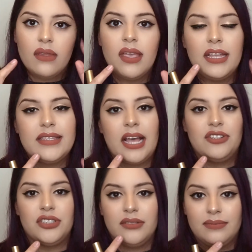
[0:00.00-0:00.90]
it's
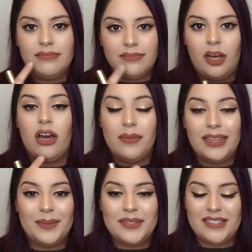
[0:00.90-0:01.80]
Ashton on my
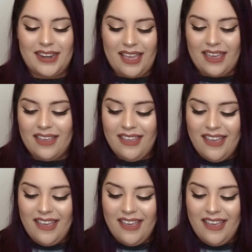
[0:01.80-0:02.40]
lips today.